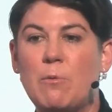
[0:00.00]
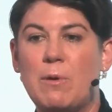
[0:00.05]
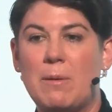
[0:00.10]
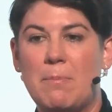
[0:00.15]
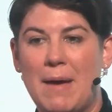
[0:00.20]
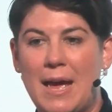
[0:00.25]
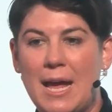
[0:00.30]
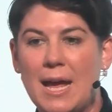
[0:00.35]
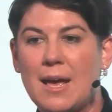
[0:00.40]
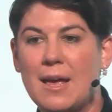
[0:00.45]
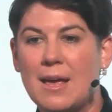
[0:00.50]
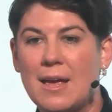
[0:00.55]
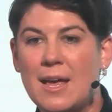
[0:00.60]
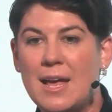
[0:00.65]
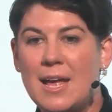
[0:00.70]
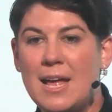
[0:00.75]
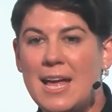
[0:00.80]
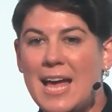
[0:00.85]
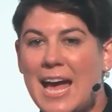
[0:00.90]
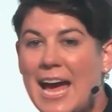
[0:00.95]
we make.
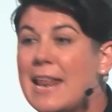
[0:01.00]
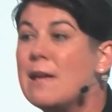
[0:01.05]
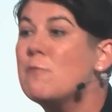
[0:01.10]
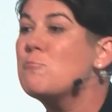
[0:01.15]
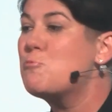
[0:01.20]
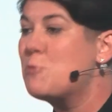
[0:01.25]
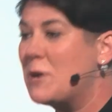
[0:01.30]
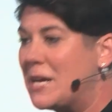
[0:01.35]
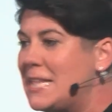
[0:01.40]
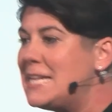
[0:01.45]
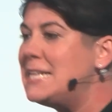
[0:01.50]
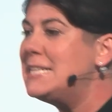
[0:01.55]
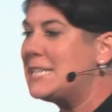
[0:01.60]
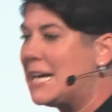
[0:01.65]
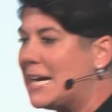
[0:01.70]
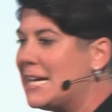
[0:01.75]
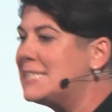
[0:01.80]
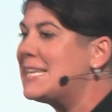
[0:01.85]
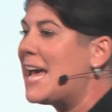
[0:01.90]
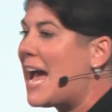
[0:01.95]
And it really
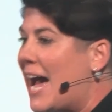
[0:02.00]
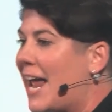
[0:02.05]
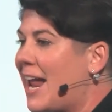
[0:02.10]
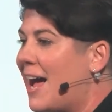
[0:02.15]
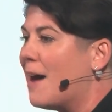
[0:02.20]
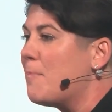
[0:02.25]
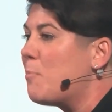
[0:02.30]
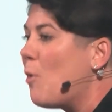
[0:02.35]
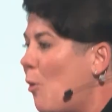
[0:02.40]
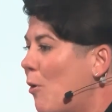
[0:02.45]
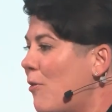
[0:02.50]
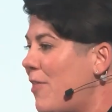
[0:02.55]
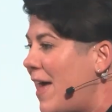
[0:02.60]
does add up. All